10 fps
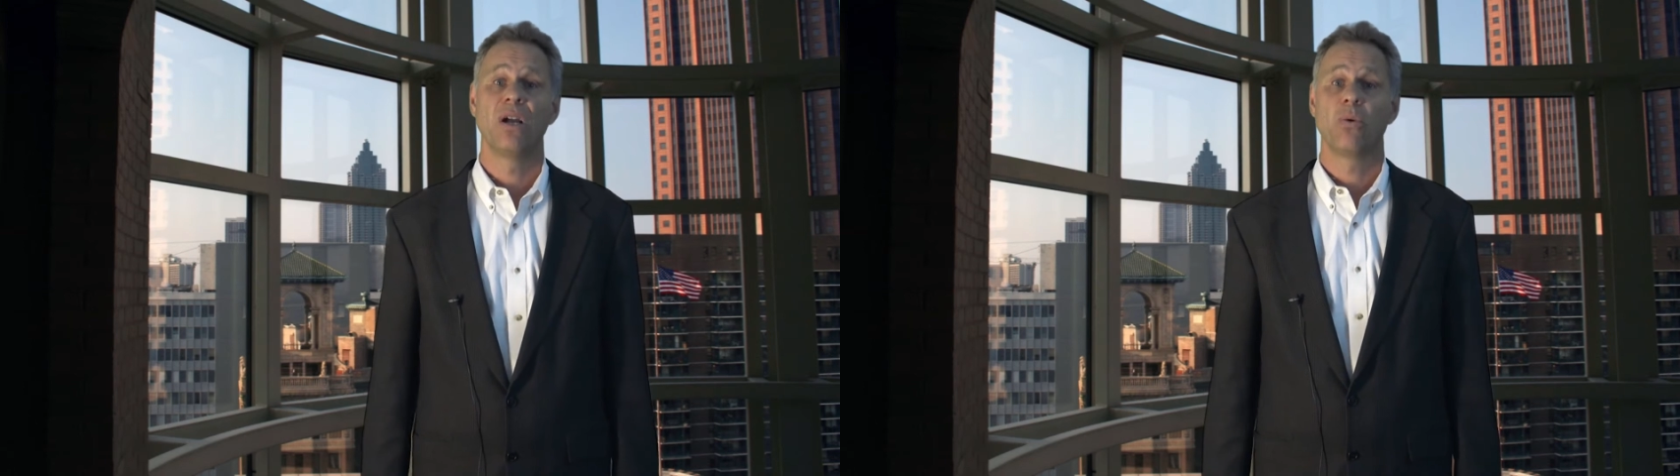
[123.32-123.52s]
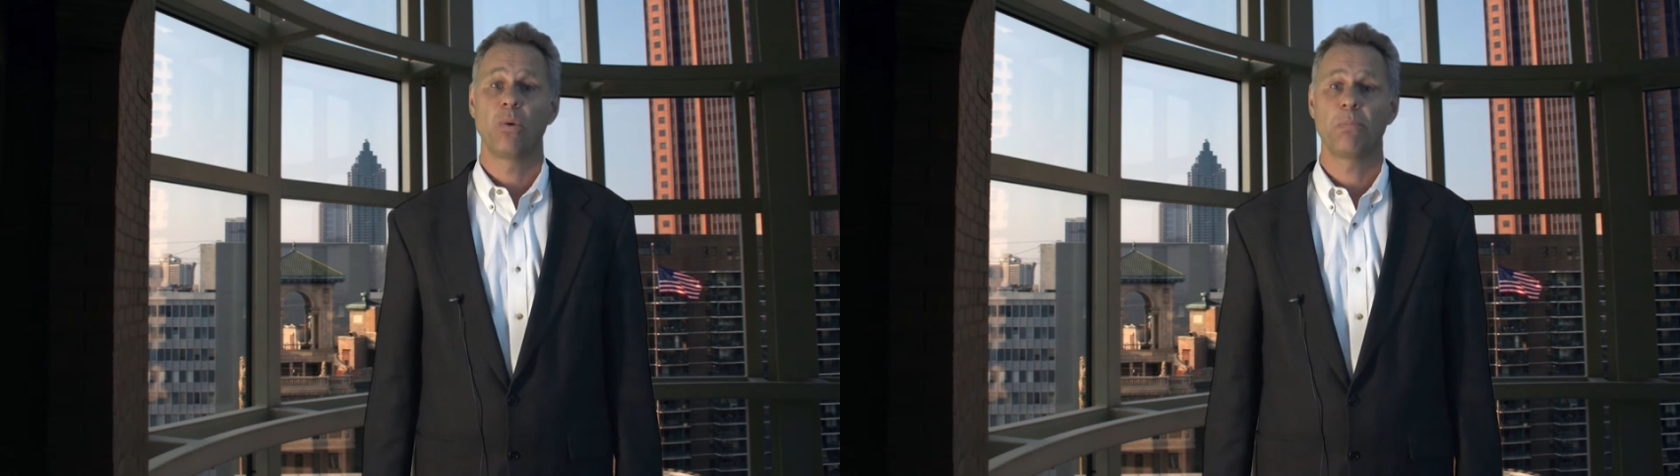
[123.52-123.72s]

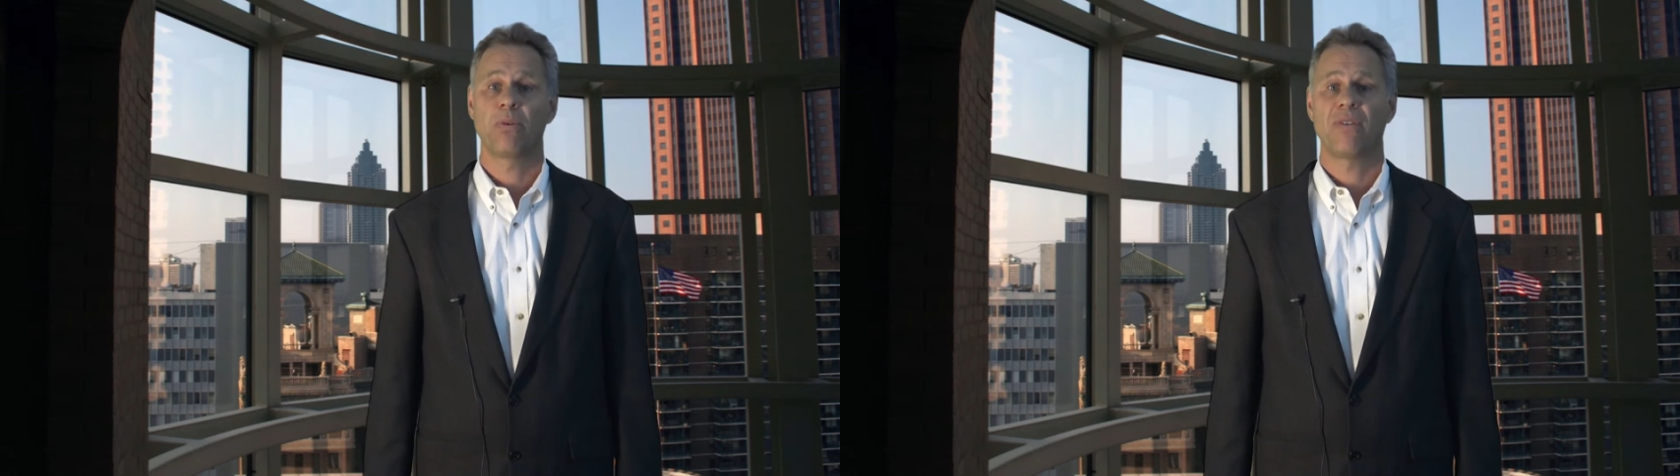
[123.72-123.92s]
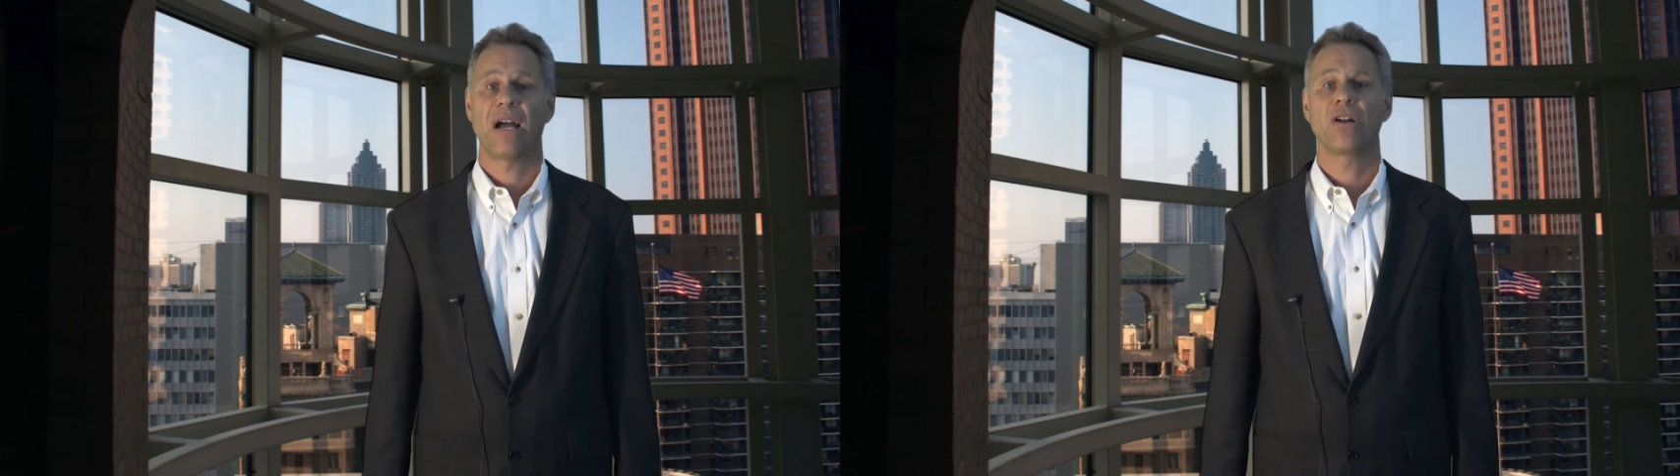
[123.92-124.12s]
We
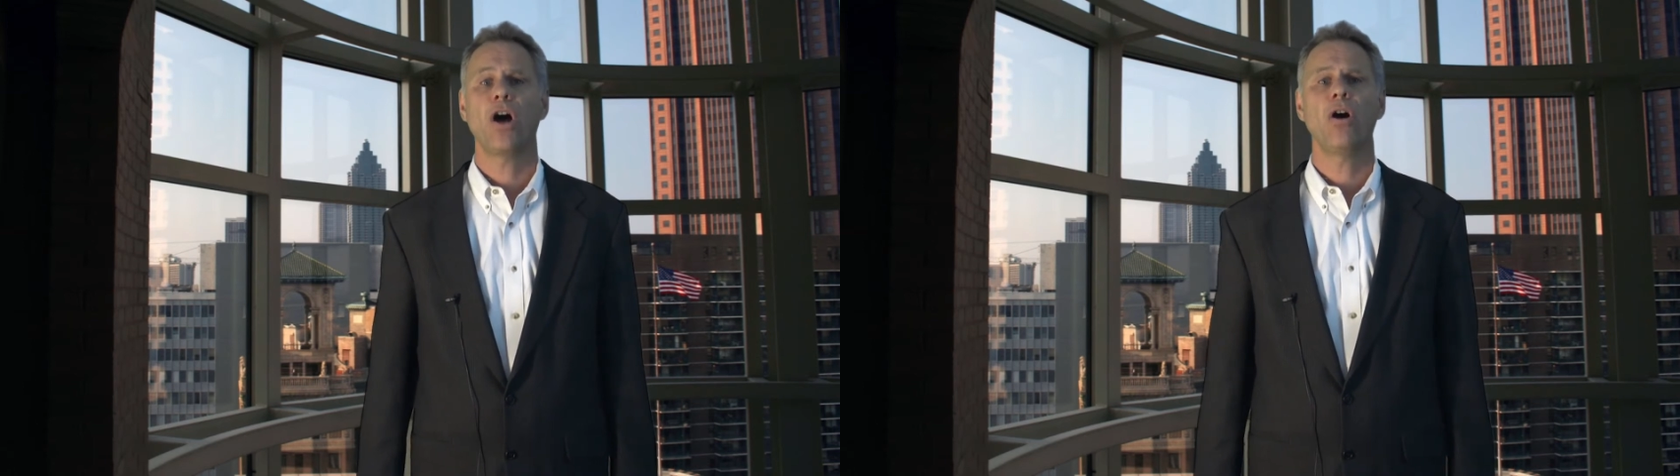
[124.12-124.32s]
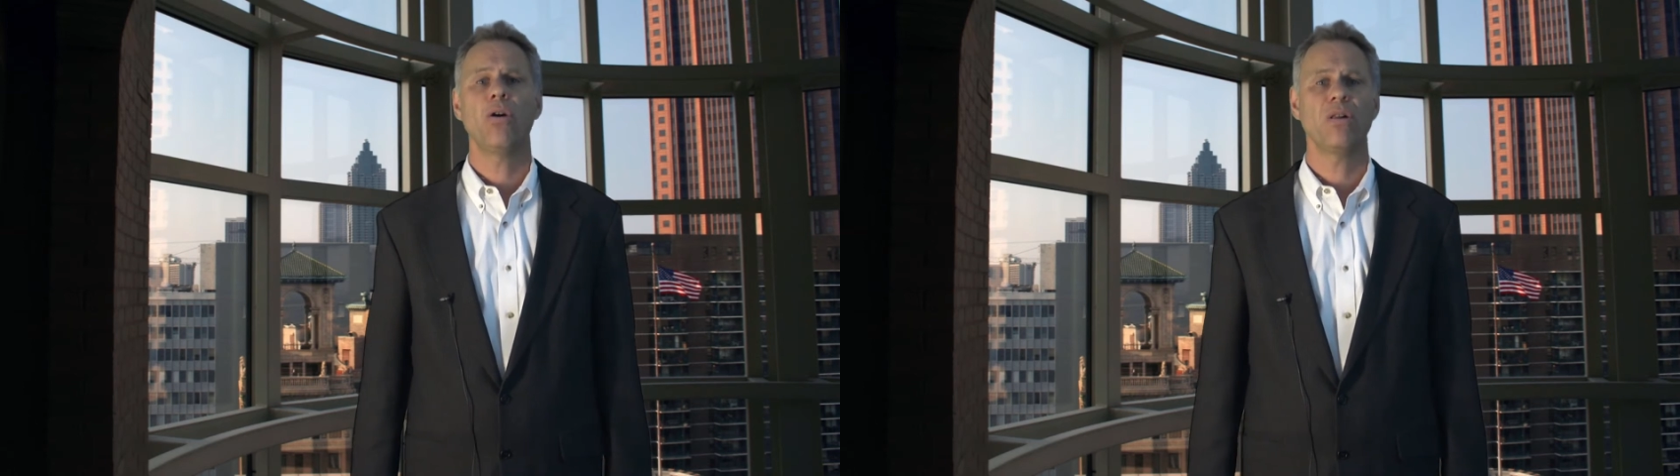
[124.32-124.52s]
provide
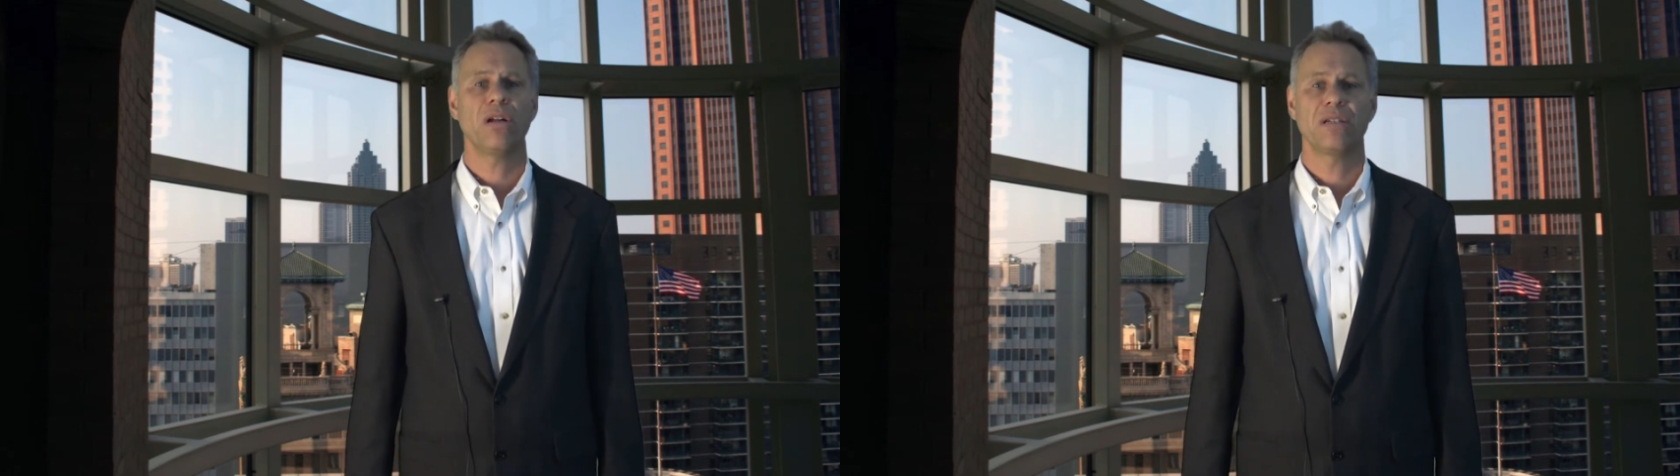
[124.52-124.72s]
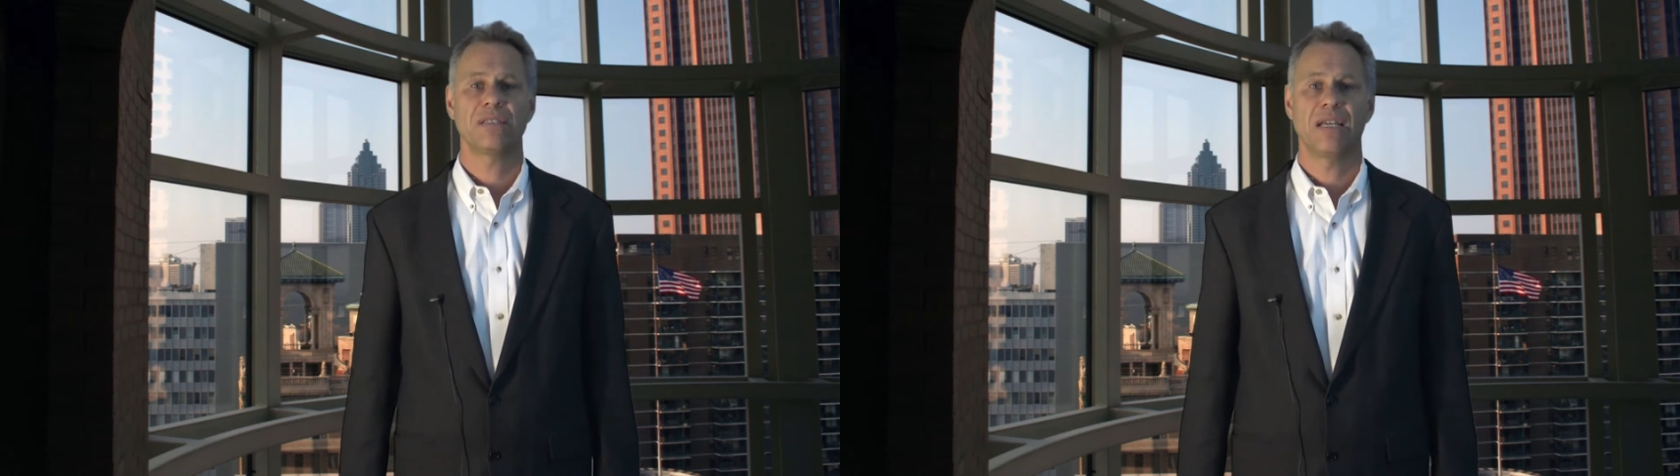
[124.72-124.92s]
all our